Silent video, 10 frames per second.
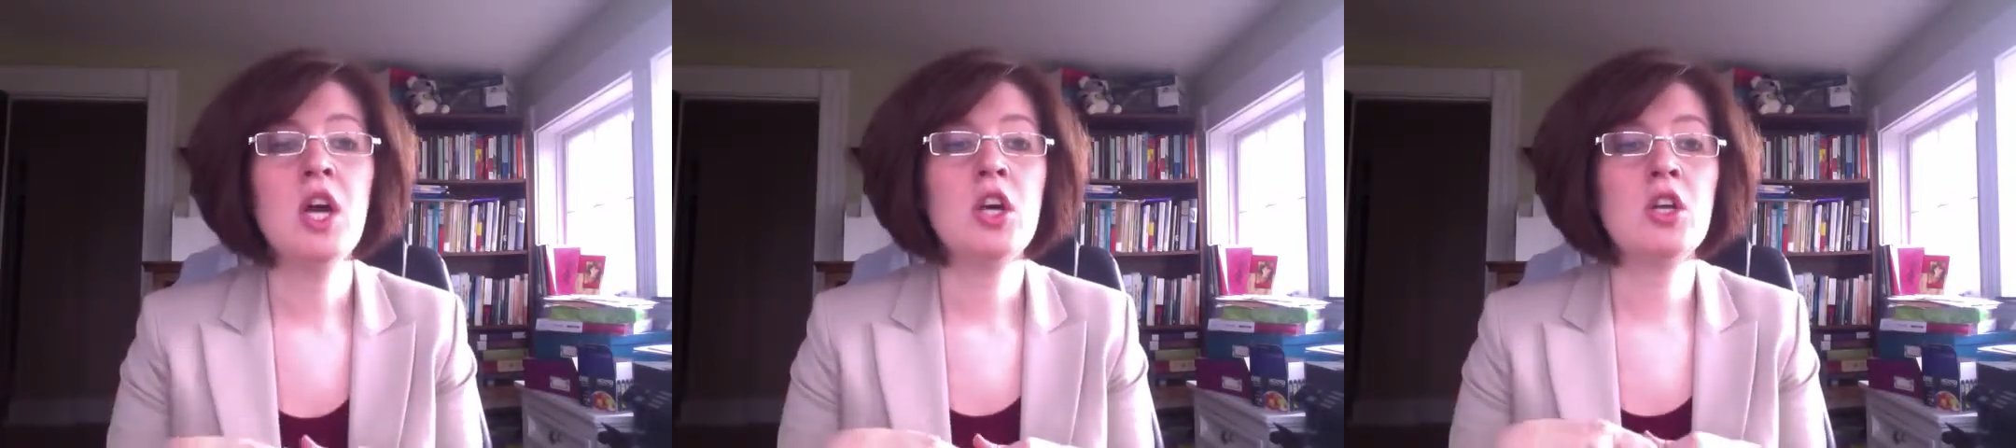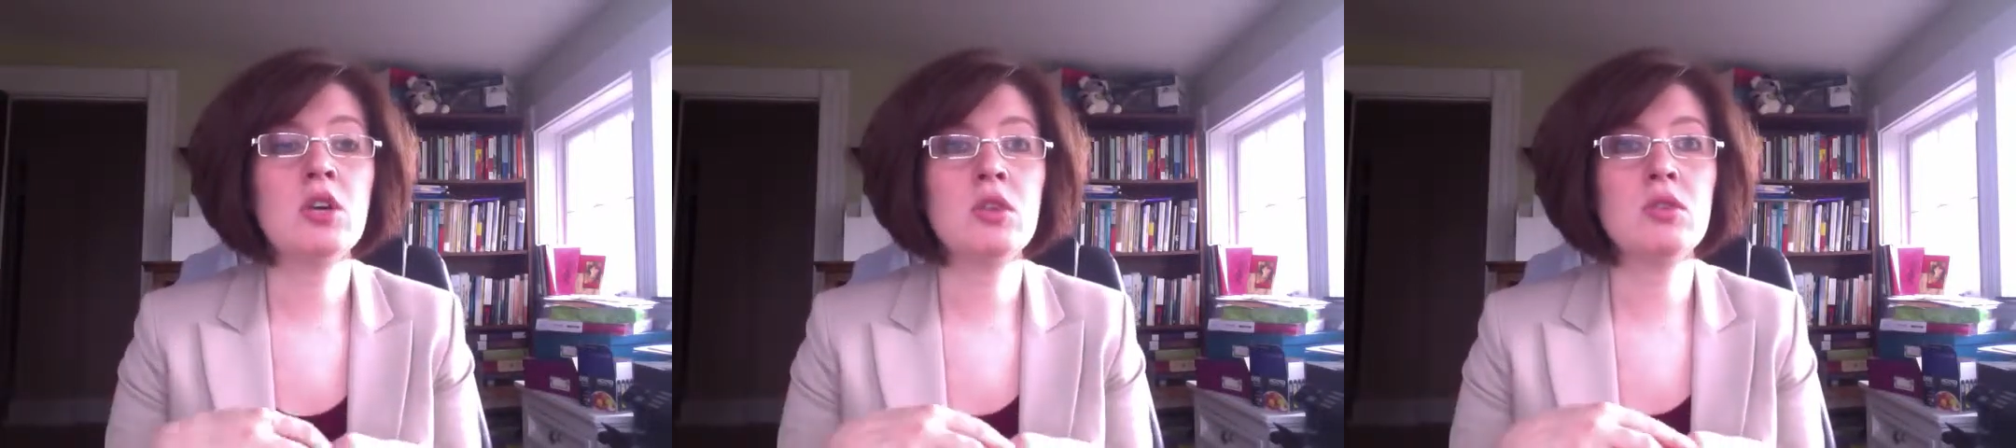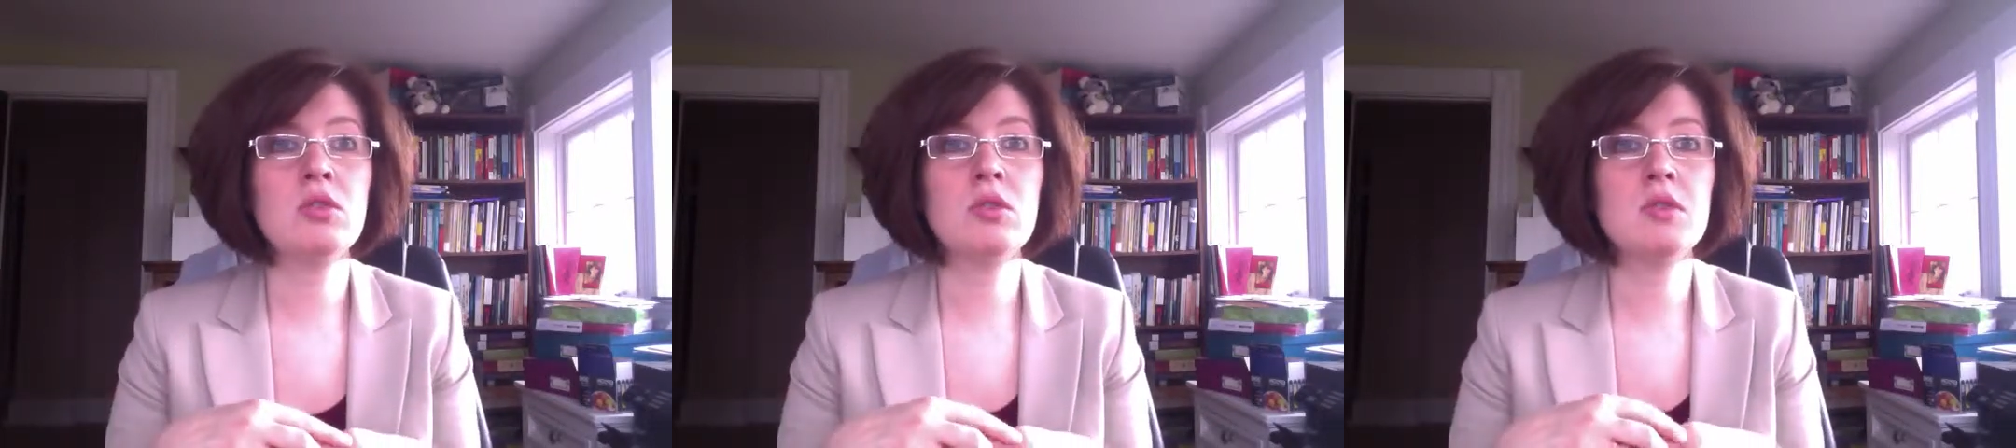
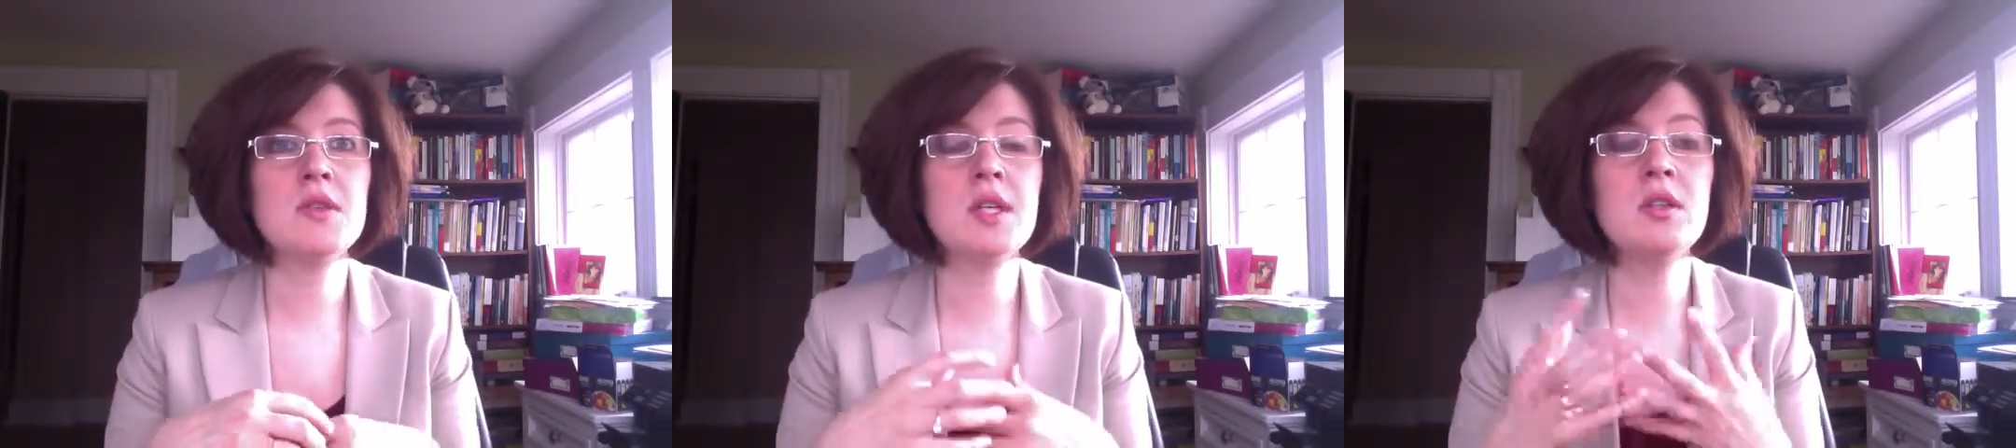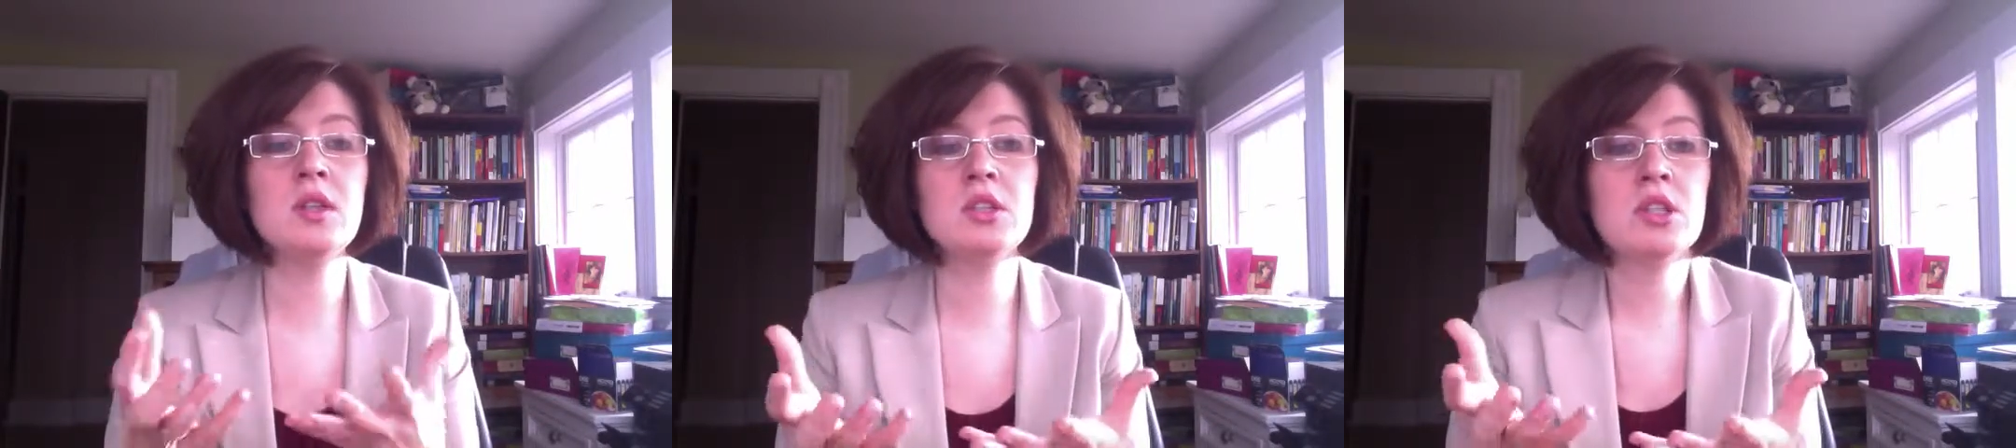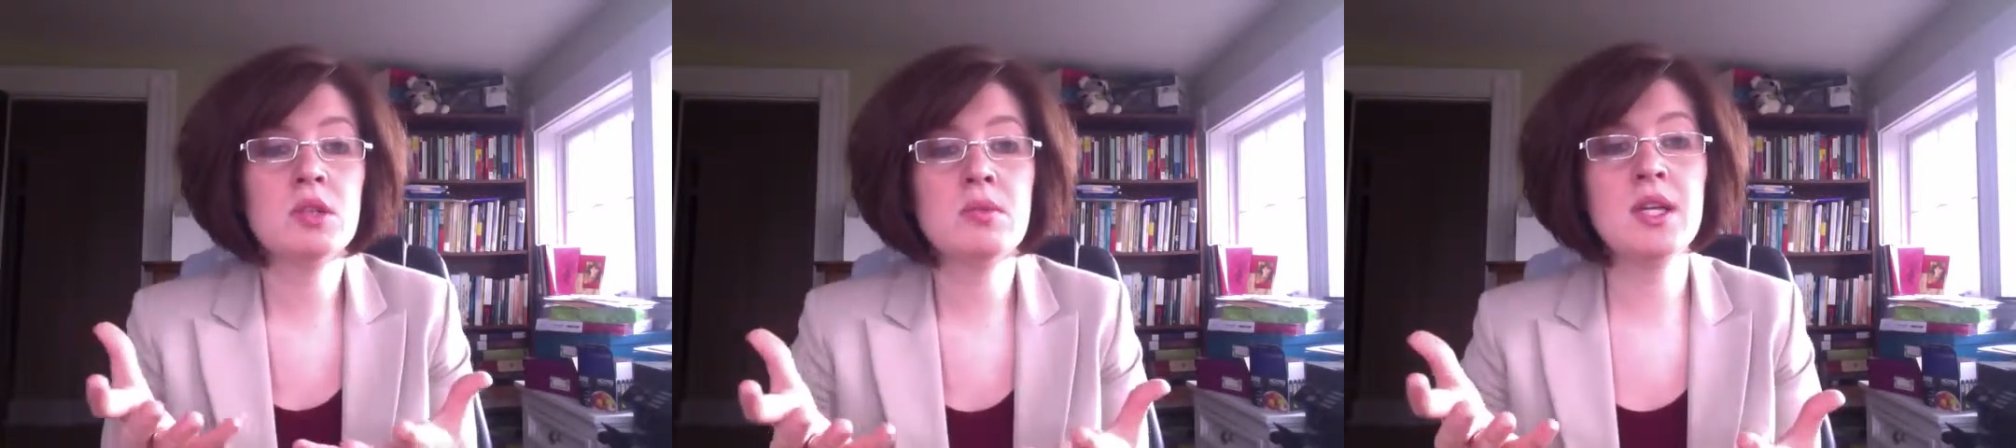you're signaling
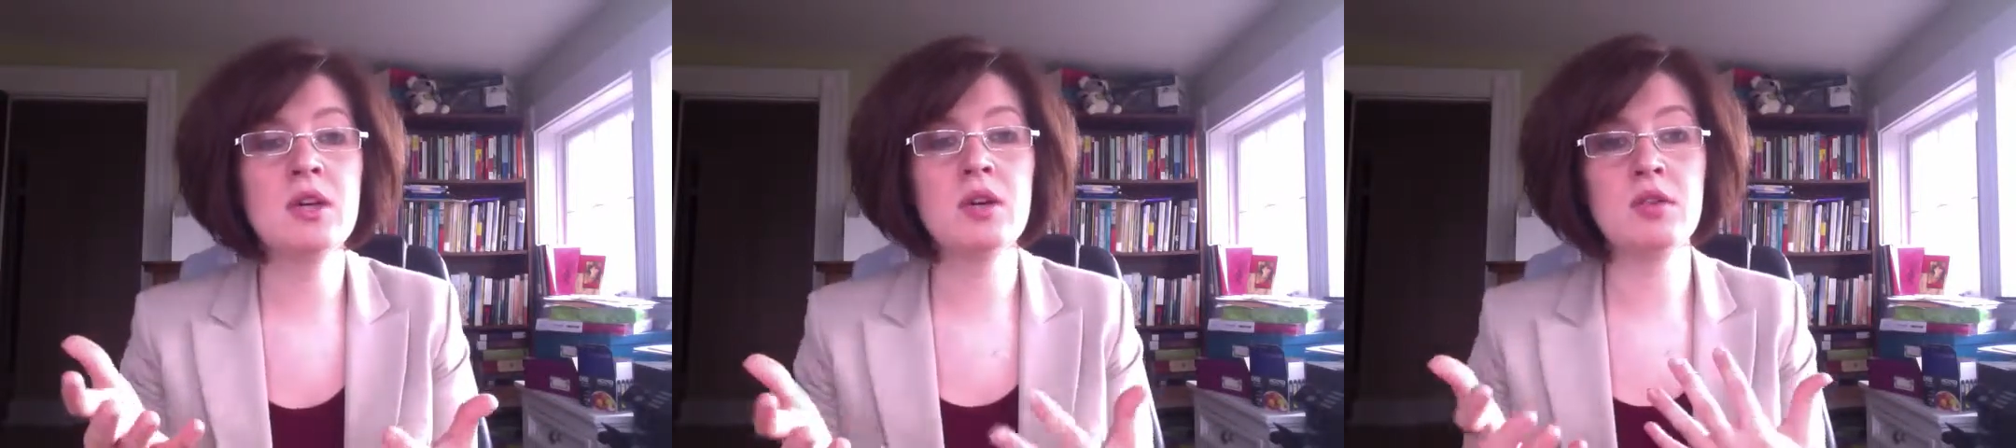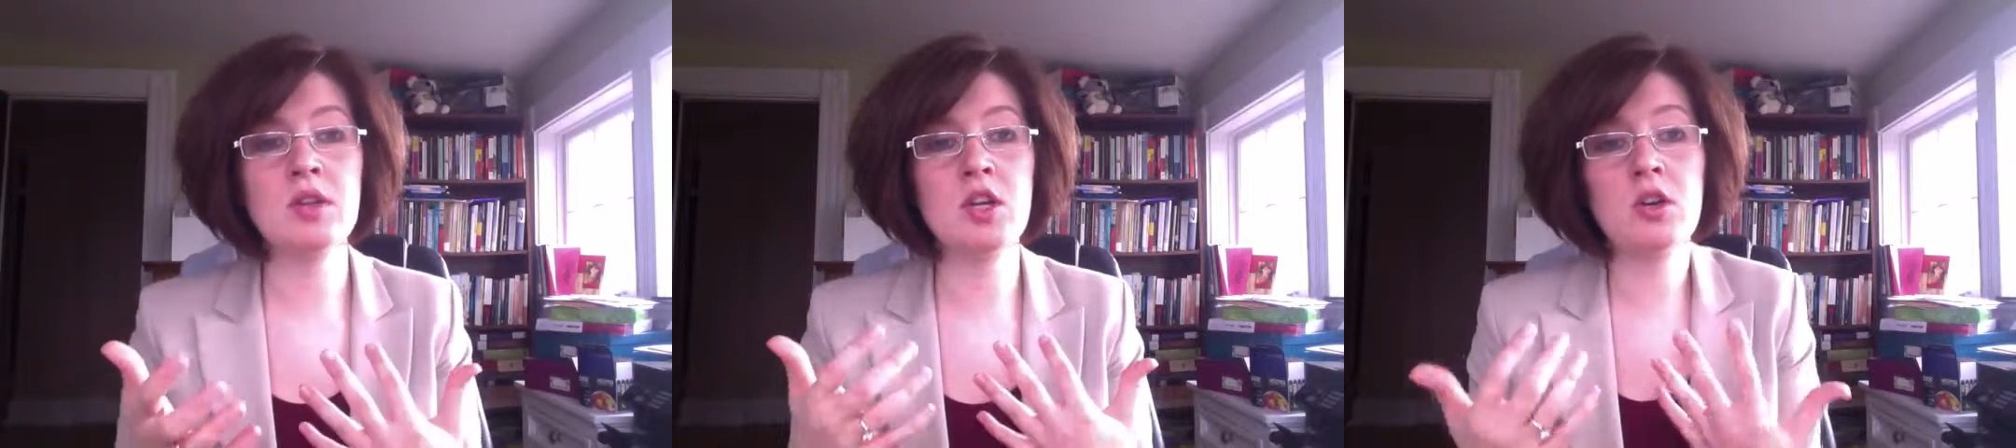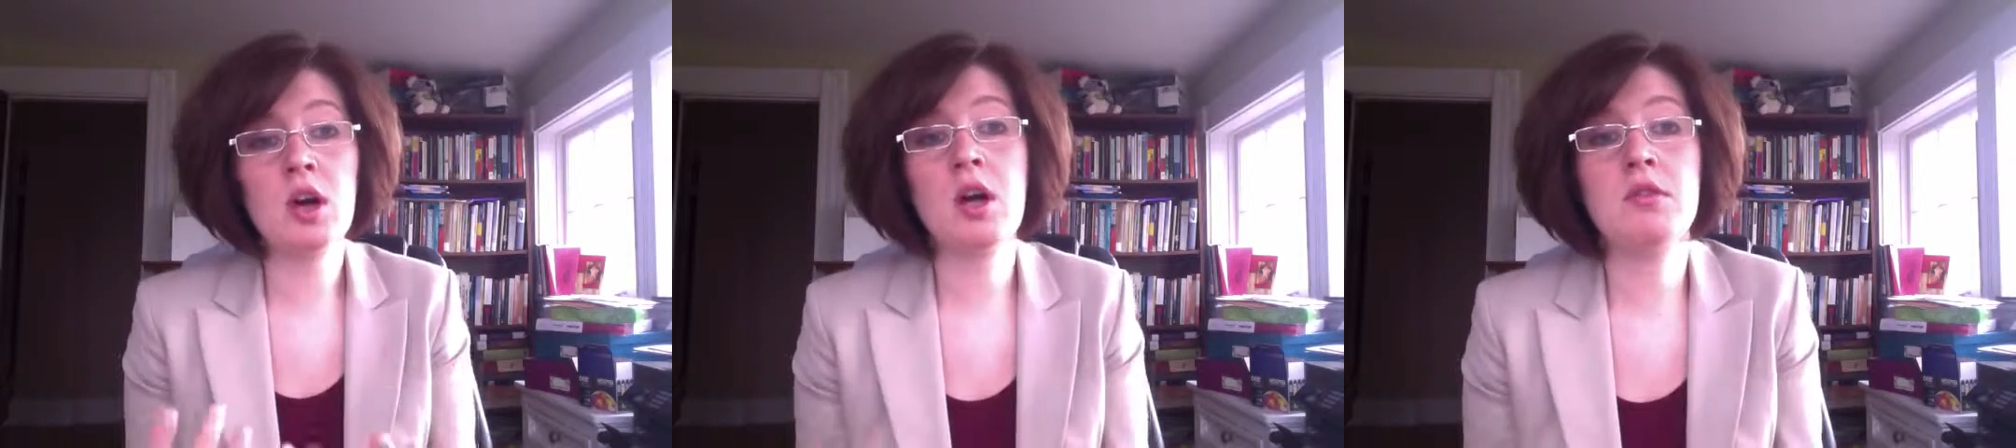to your reader that
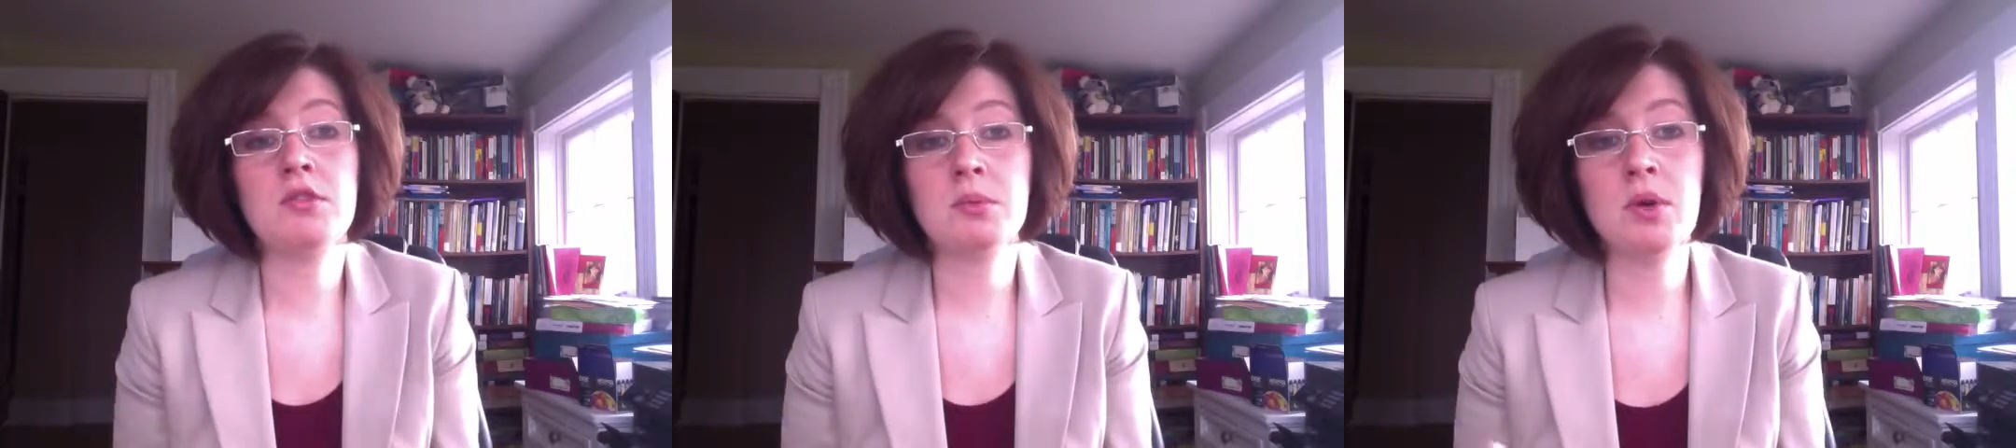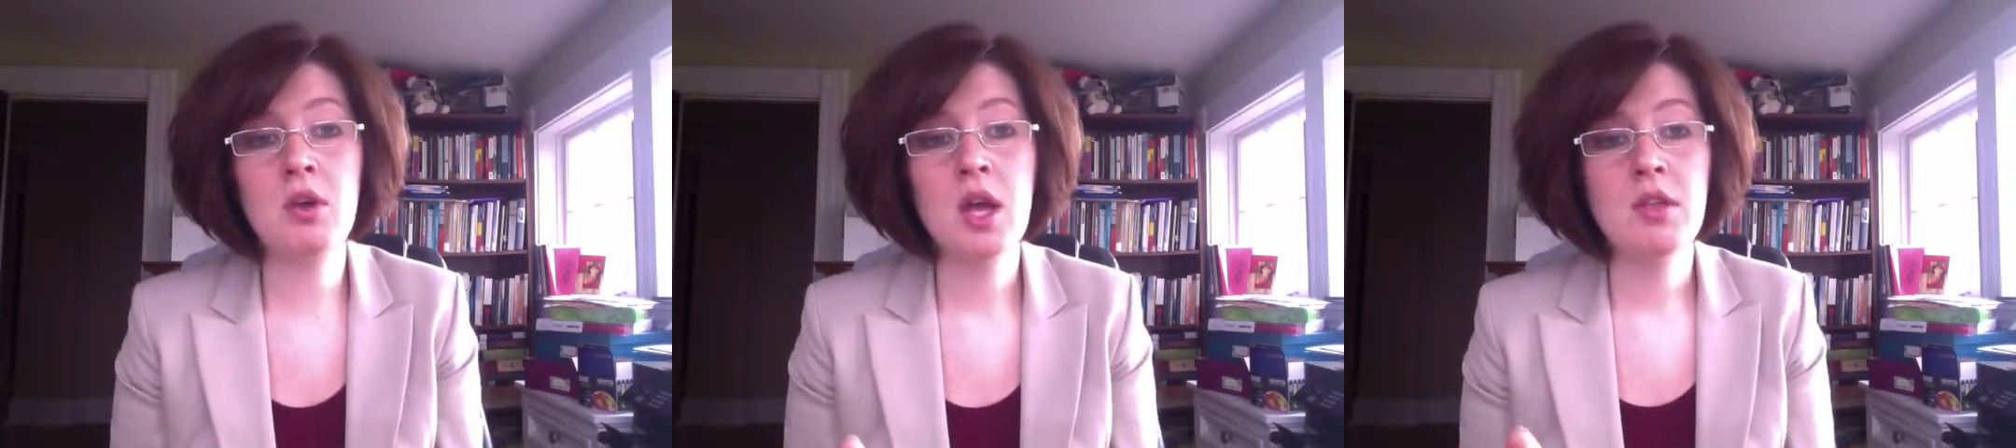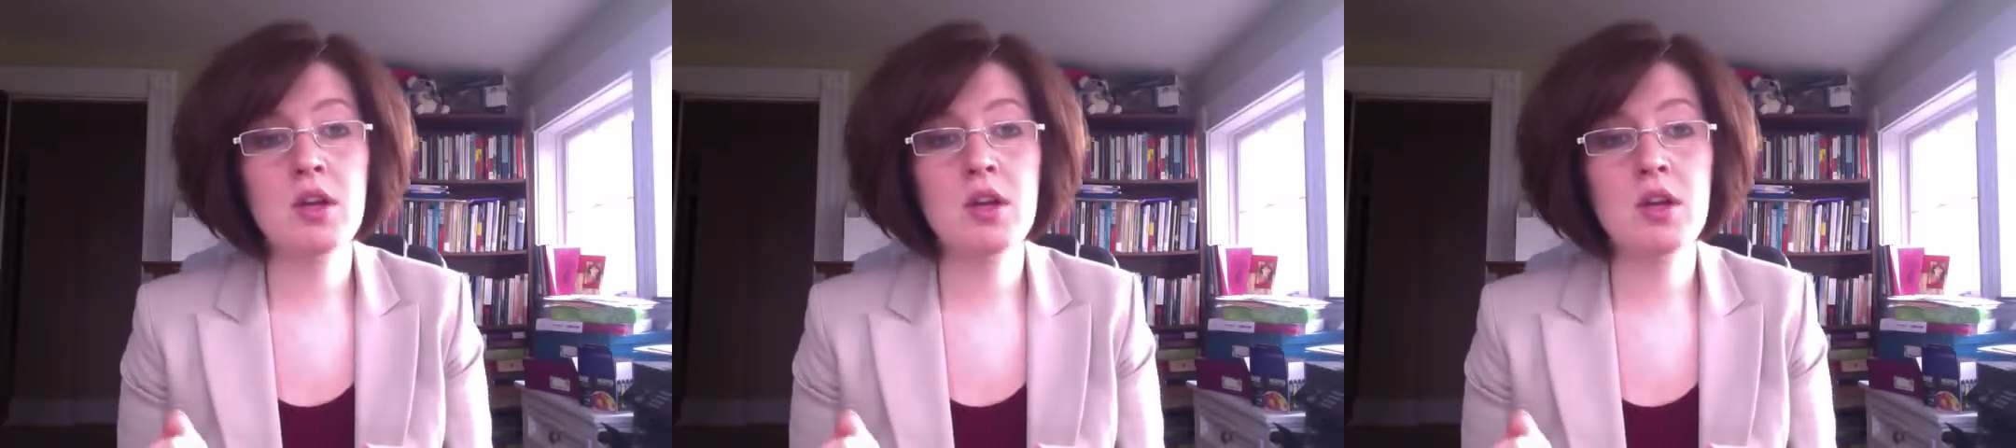you're uncomfortable,